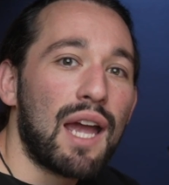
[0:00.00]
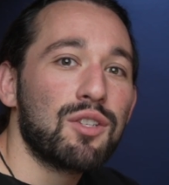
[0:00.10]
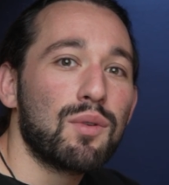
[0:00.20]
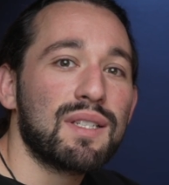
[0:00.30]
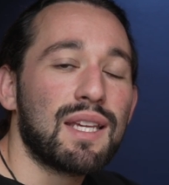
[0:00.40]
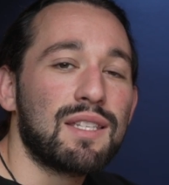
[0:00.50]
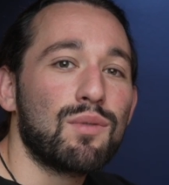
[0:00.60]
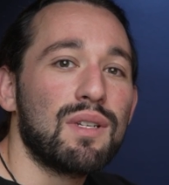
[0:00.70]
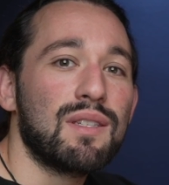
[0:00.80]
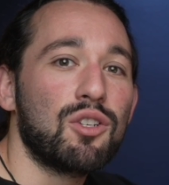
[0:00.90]
extra
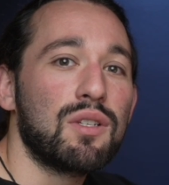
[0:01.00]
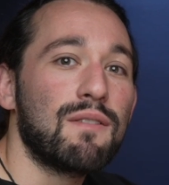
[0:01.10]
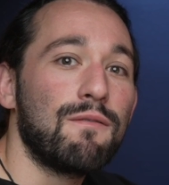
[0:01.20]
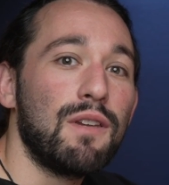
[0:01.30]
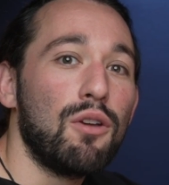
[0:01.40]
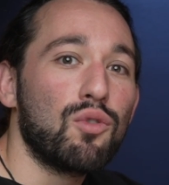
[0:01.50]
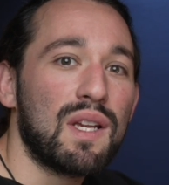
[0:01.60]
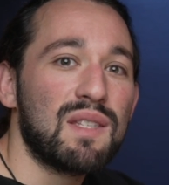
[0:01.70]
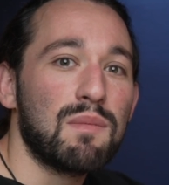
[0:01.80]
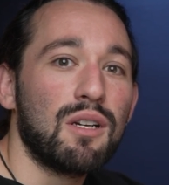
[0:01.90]
accessories such as the video
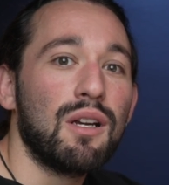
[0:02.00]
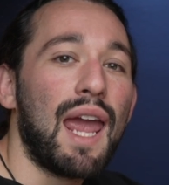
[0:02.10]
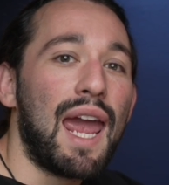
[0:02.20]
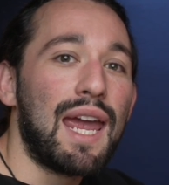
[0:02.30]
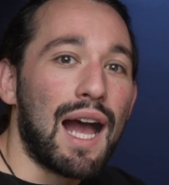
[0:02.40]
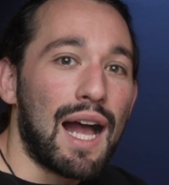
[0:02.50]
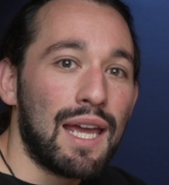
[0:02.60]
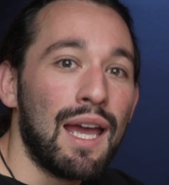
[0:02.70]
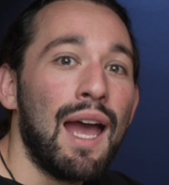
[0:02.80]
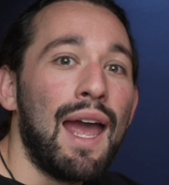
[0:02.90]
transmitter
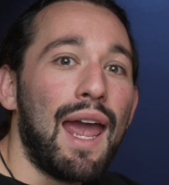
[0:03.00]
AI